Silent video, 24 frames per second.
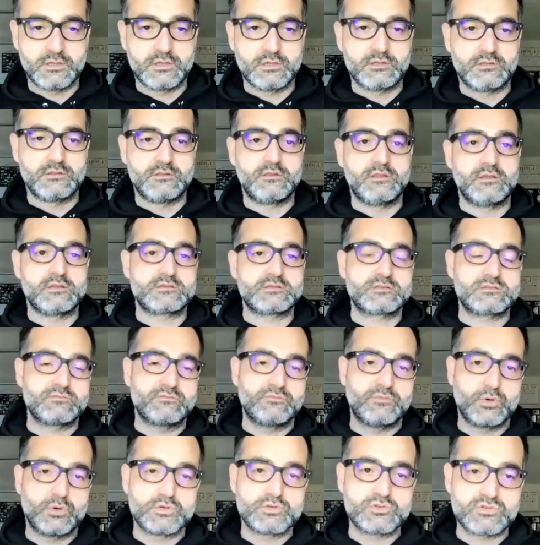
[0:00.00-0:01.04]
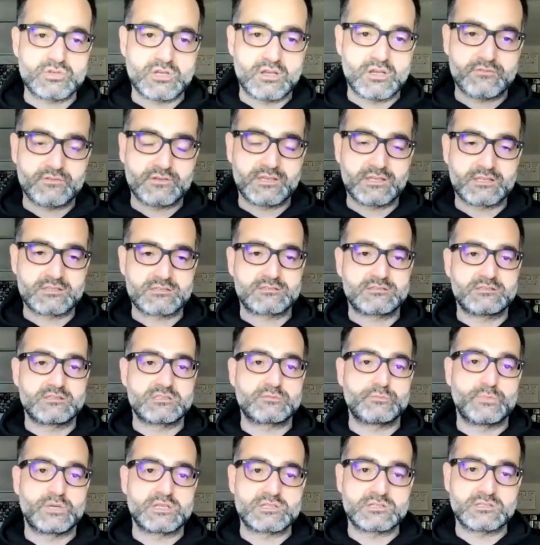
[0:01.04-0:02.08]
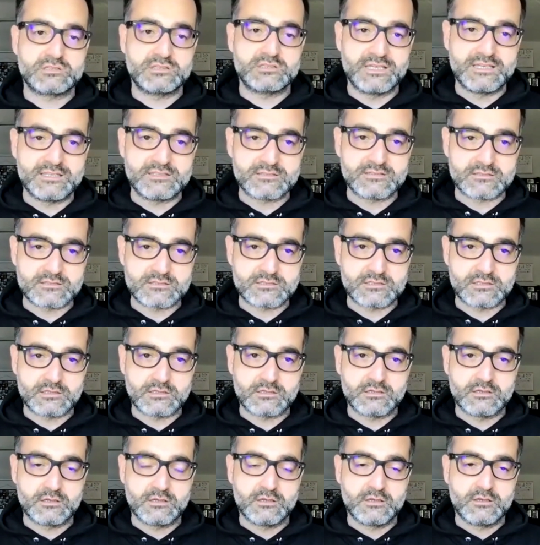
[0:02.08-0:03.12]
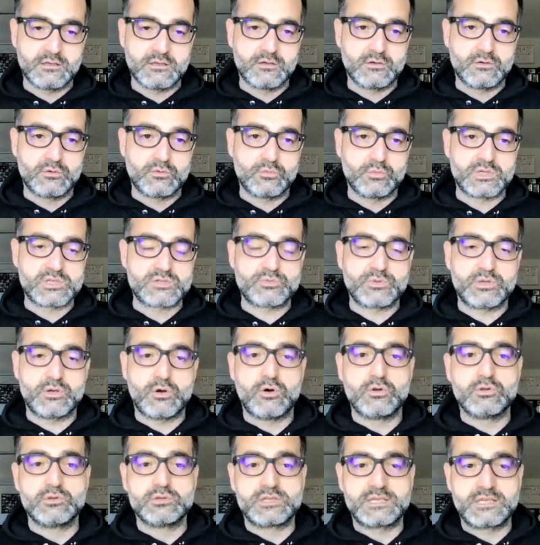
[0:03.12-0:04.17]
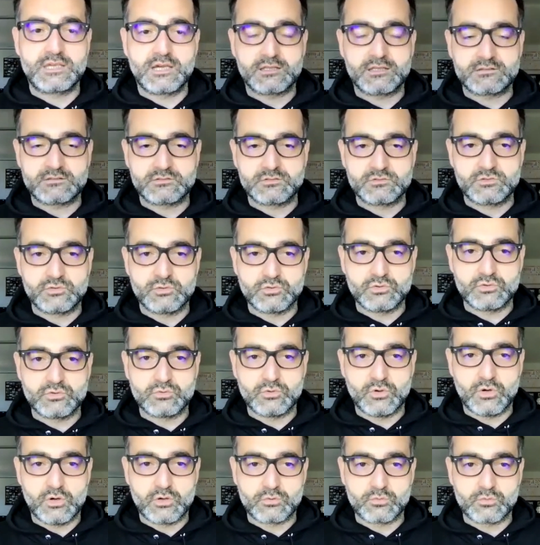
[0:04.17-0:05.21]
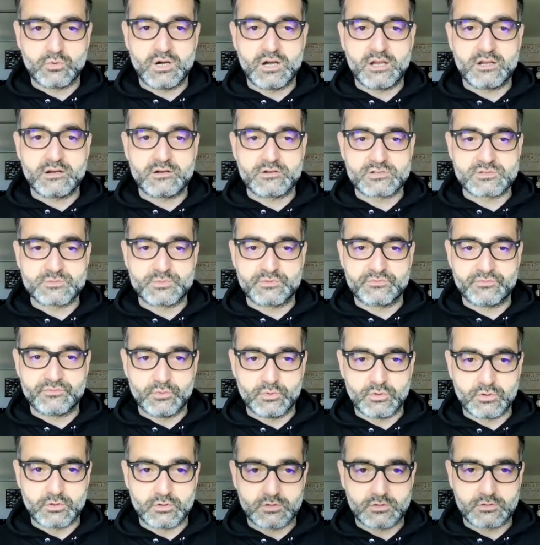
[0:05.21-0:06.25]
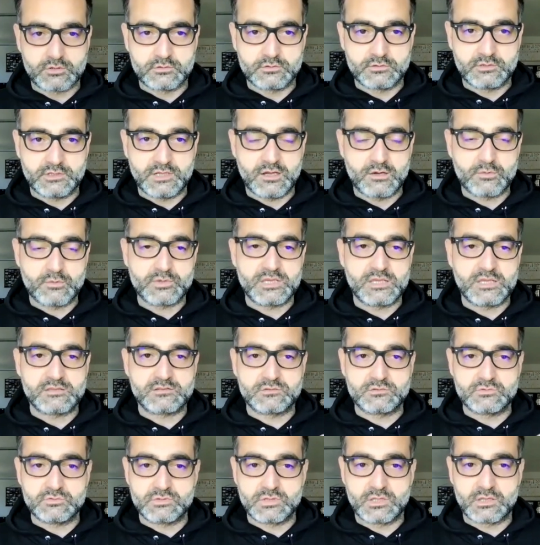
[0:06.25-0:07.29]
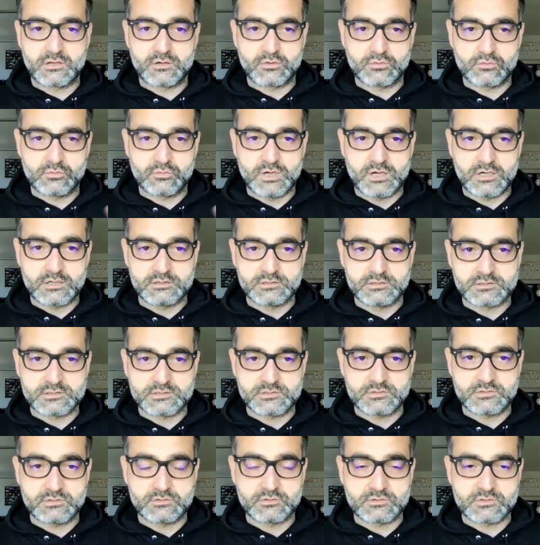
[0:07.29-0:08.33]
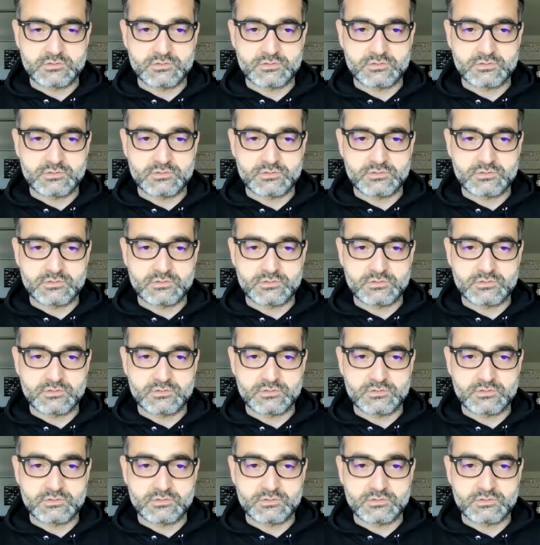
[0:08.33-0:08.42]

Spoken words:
This voice traffic gets this much latency, which we only got to do on wires before. Now we get to do that on wireless too.